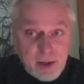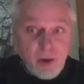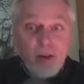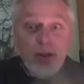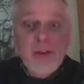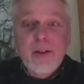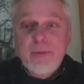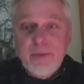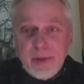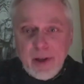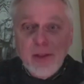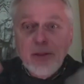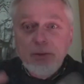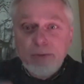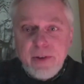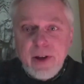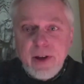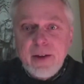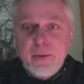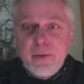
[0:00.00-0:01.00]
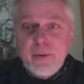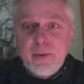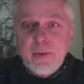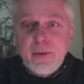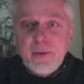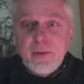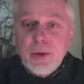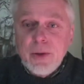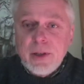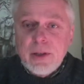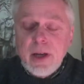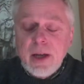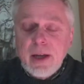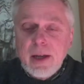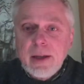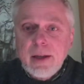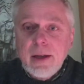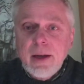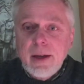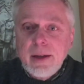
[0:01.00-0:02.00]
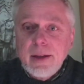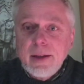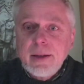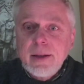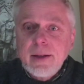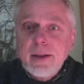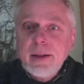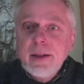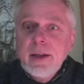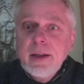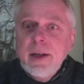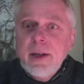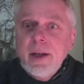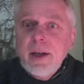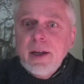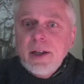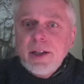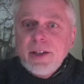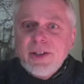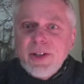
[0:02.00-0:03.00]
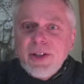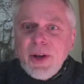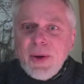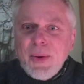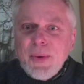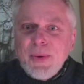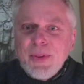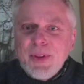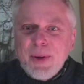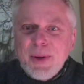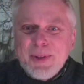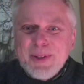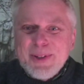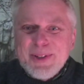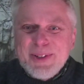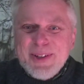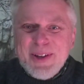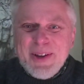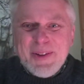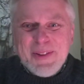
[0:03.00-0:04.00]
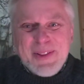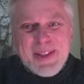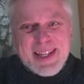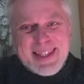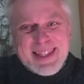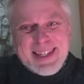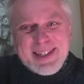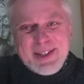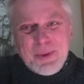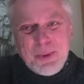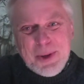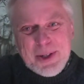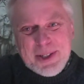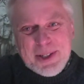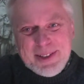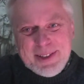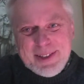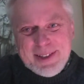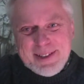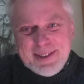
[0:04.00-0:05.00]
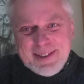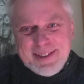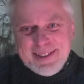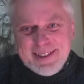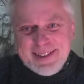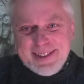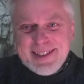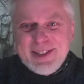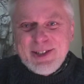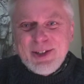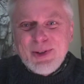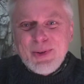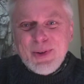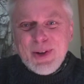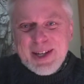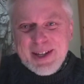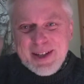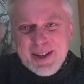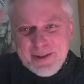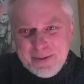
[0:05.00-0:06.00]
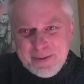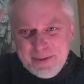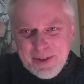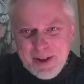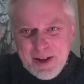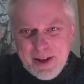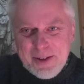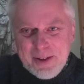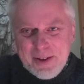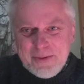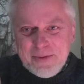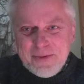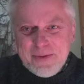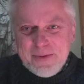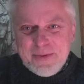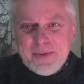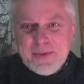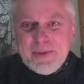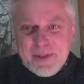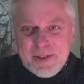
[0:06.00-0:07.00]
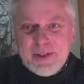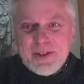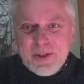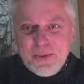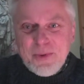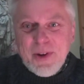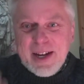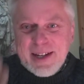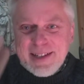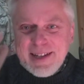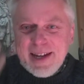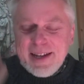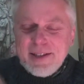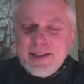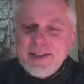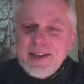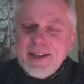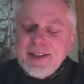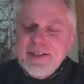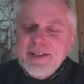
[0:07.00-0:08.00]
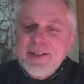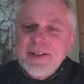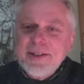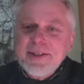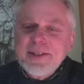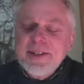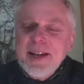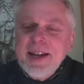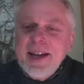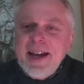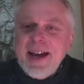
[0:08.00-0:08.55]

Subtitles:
All the other five went to USA and Canada. So there was only this one little string of direct ancestors.